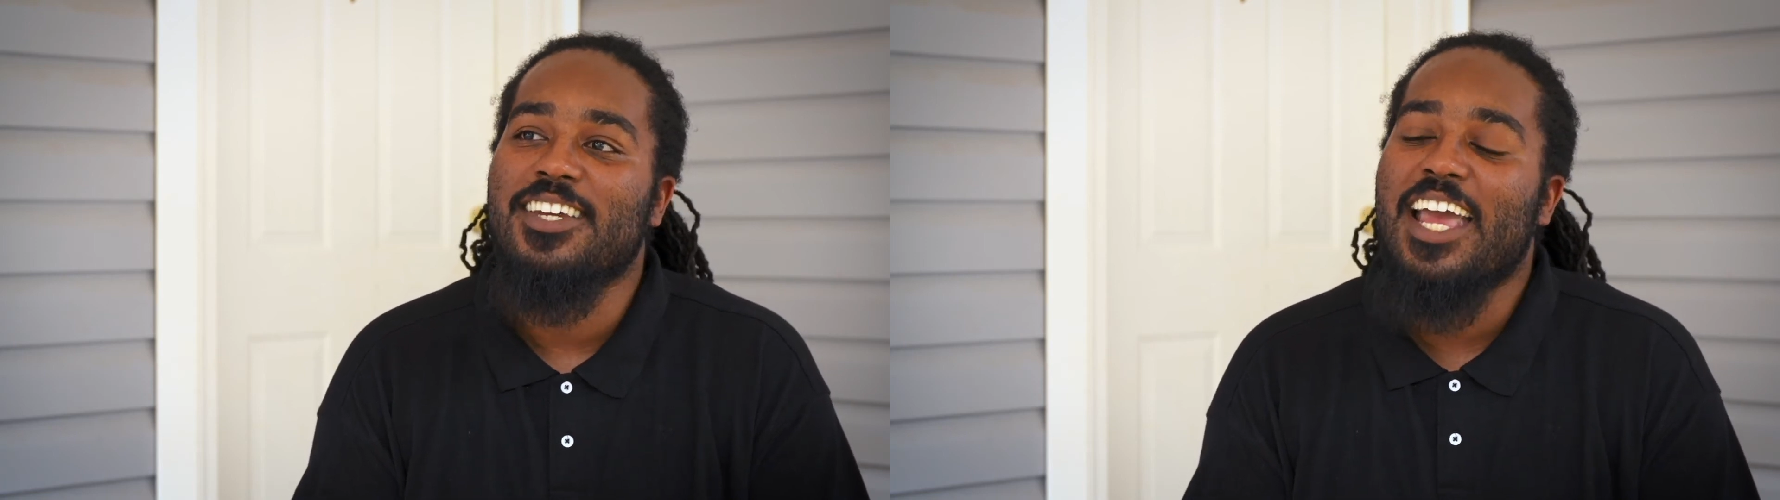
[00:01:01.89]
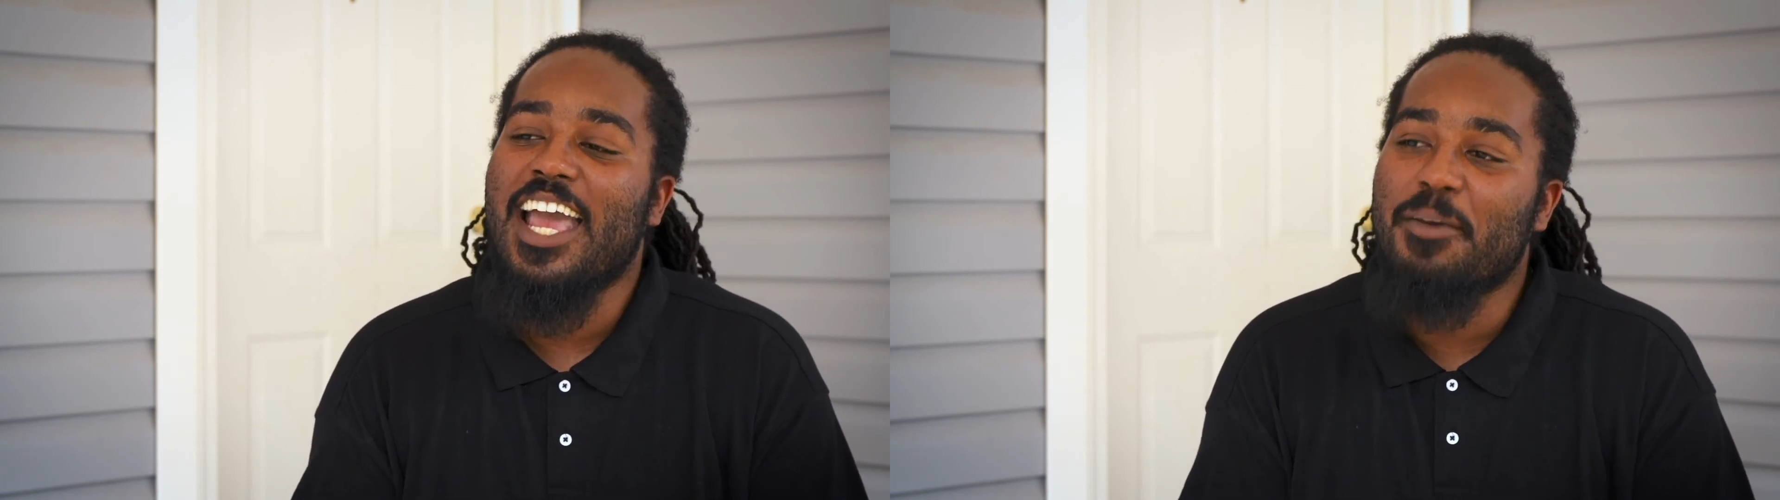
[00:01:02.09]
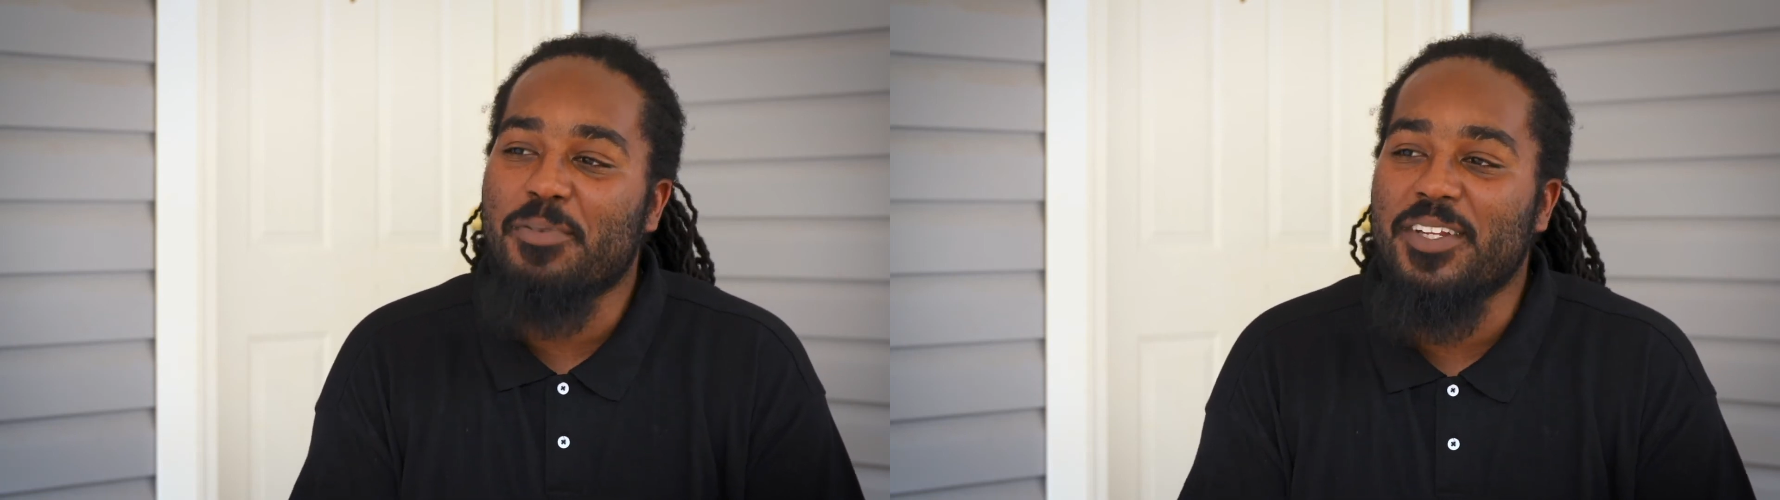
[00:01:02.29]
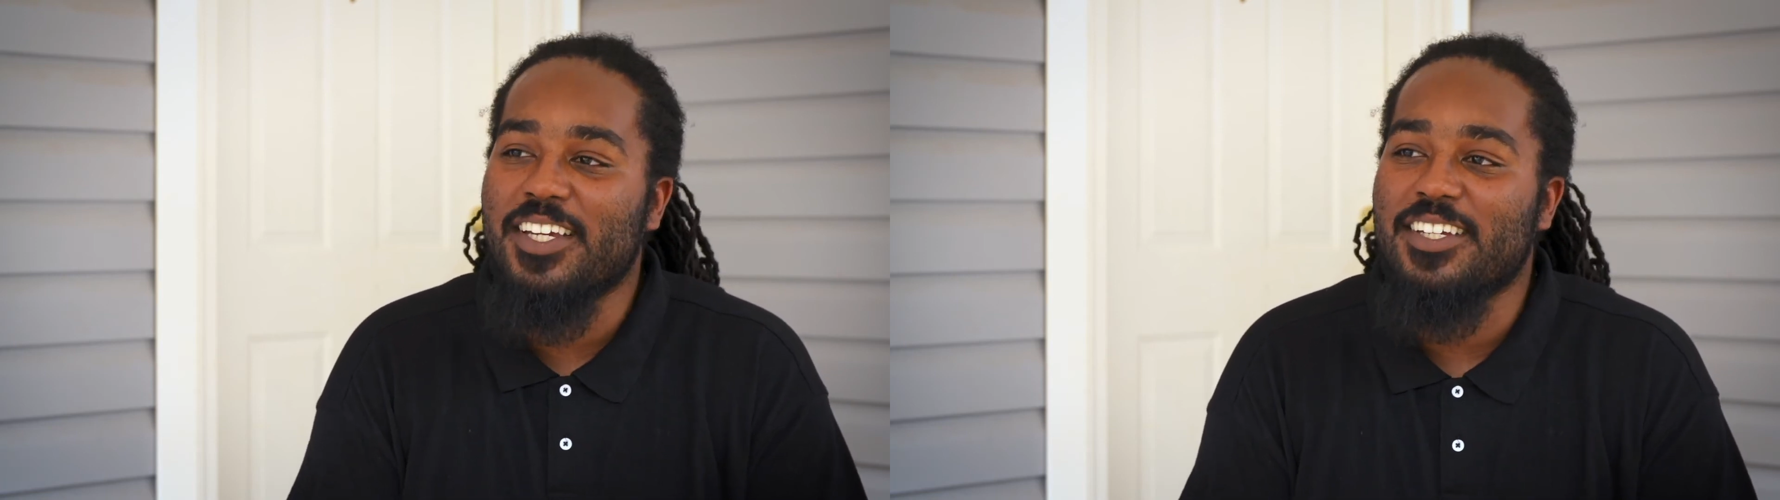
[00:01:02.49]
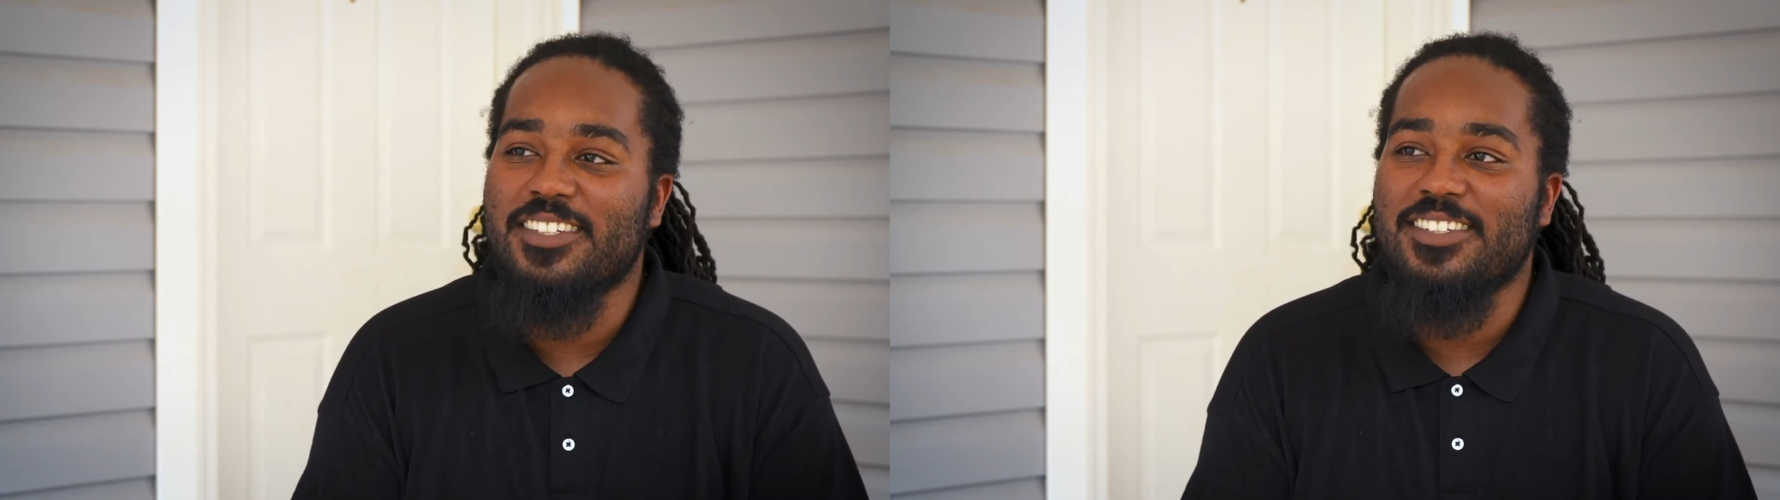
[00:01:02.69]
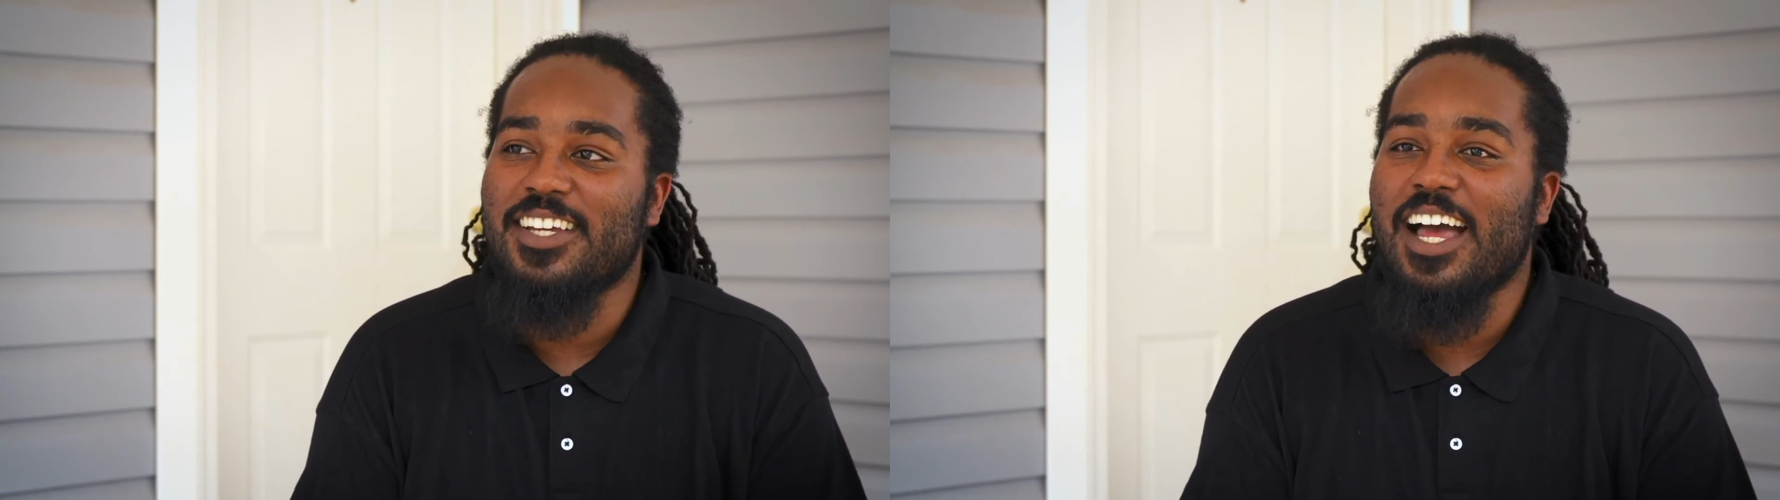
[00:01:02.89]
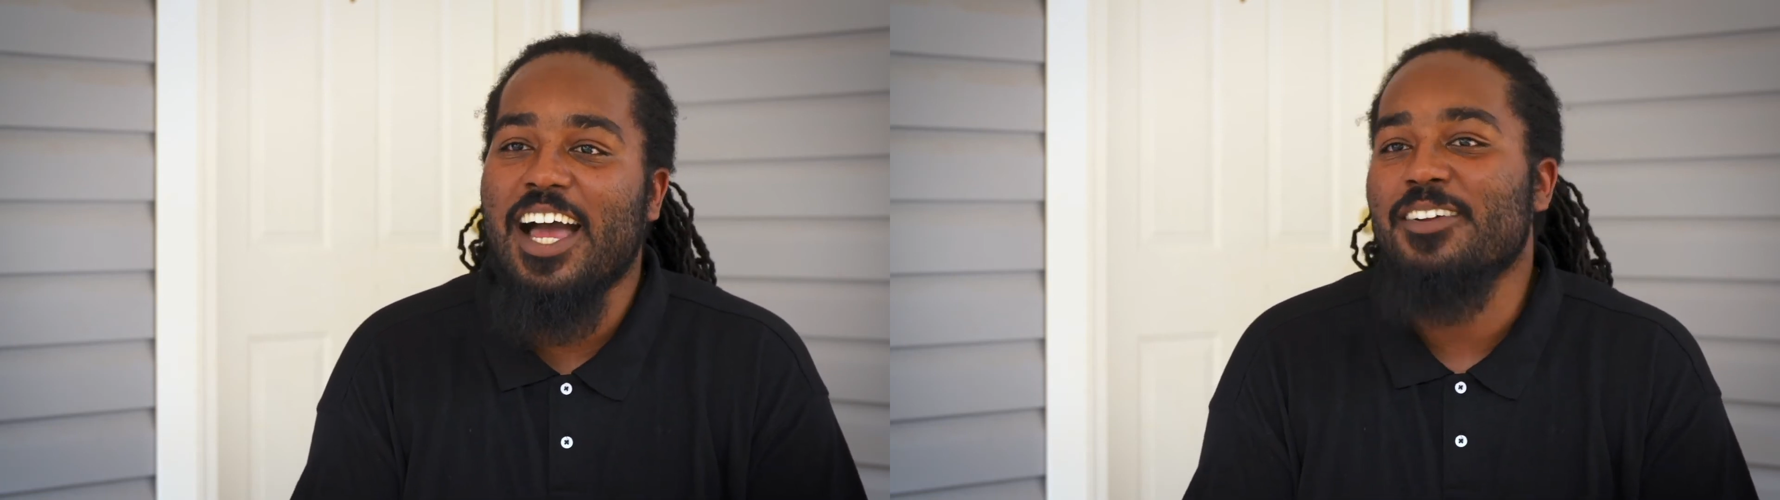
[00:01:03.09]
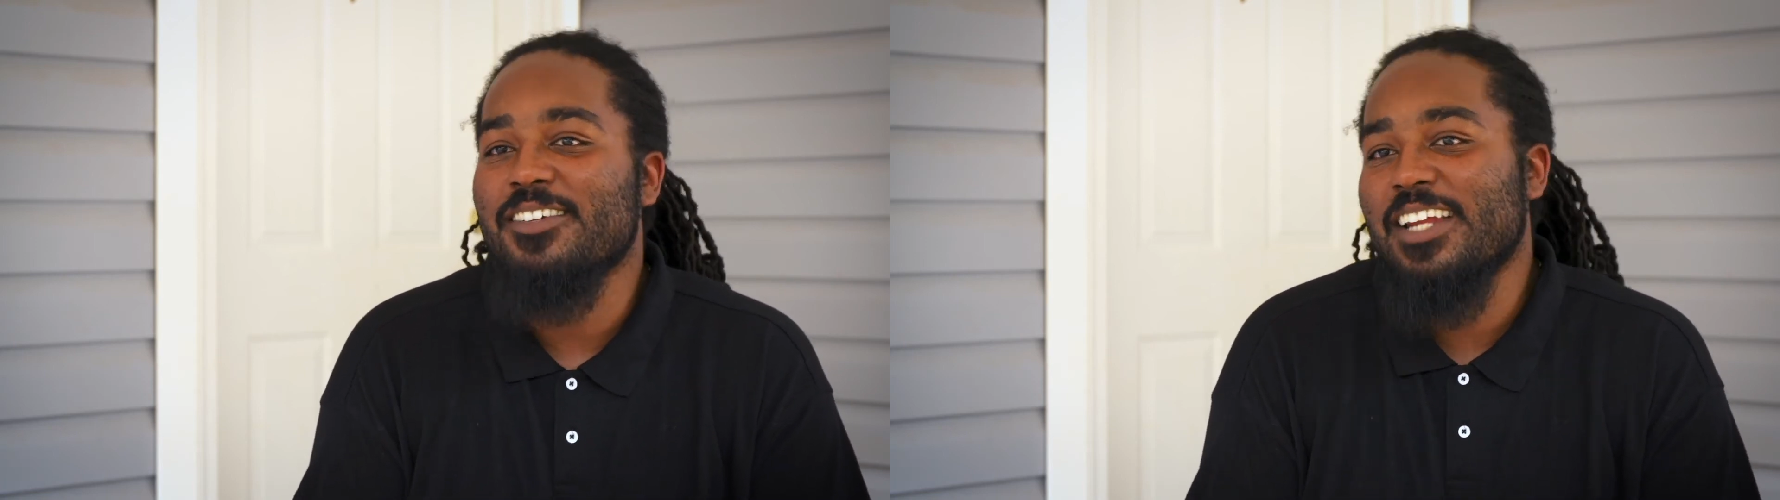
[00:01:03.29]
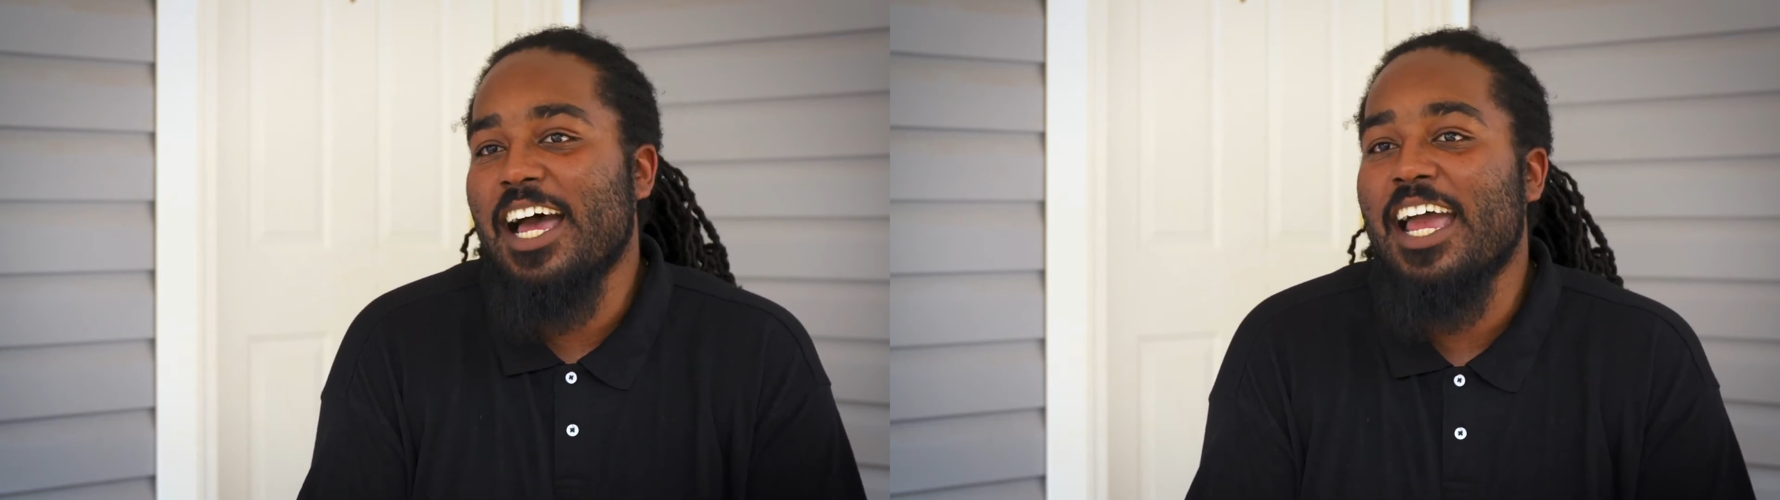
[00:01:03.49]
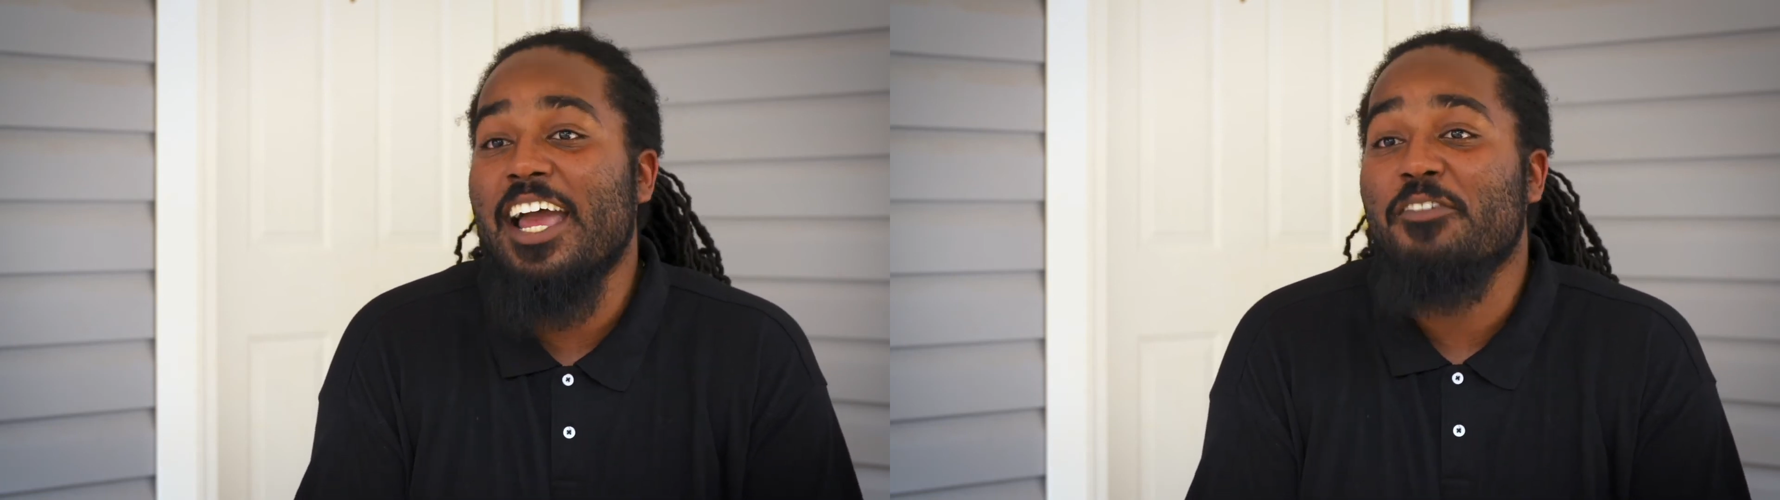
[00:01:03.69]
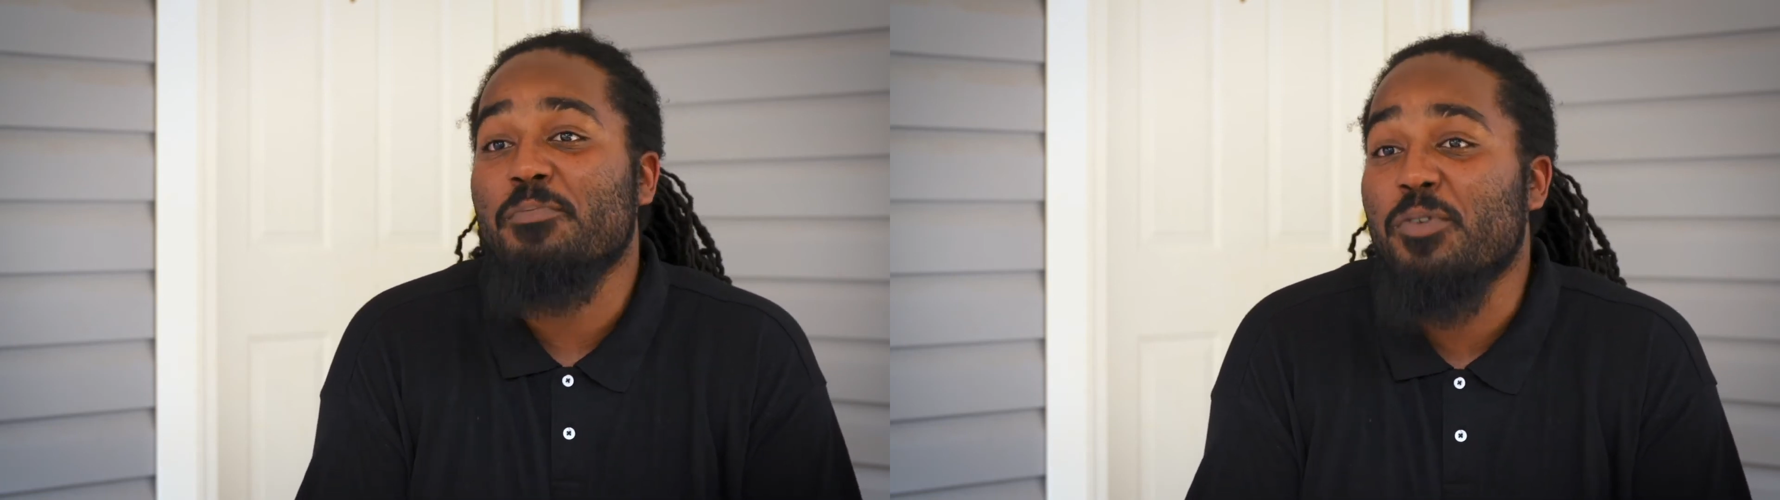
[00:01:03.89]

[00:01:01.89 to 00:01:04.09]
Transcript: happy that I have